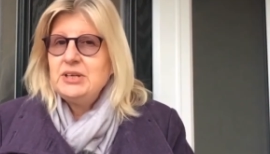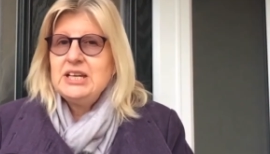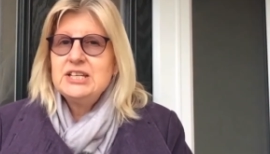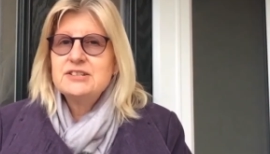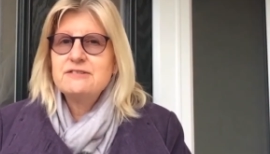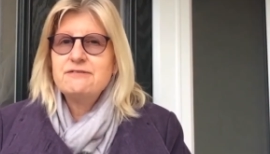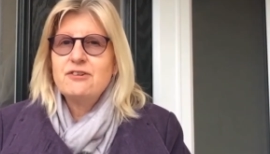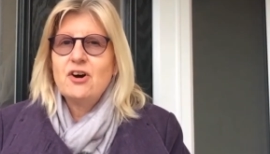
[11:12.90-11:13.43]
need
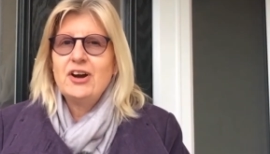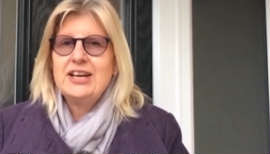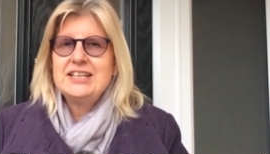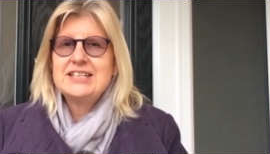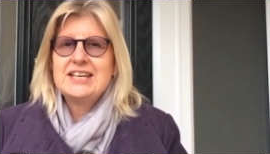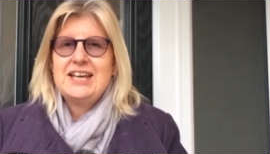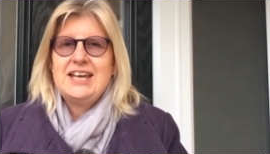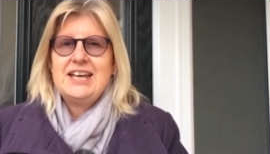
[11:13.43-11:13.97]
to find
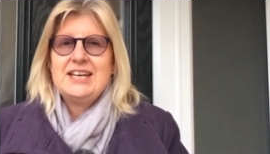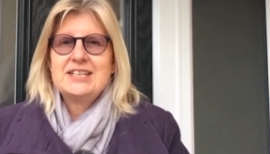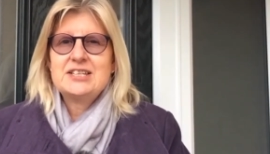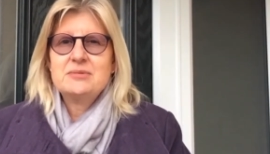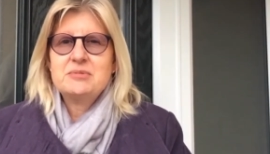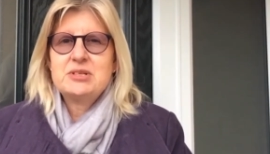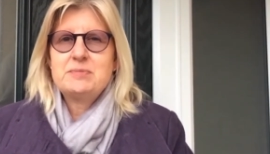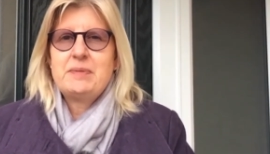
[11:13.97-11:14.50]

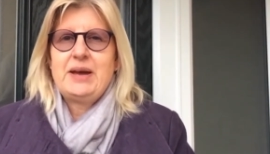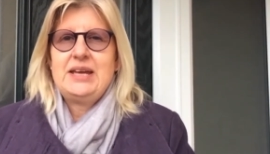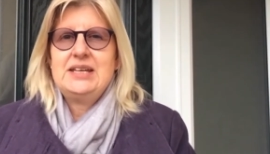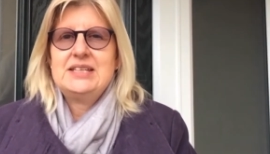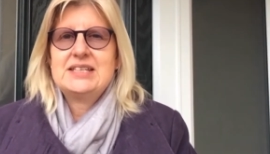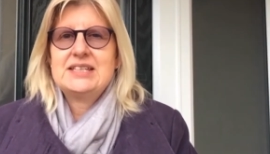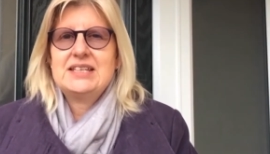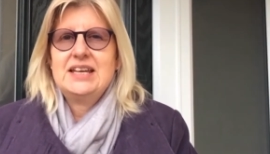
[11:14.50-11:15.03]
some
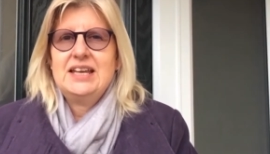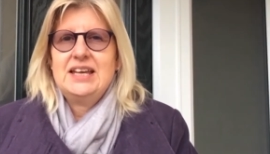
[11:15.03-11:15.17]
space.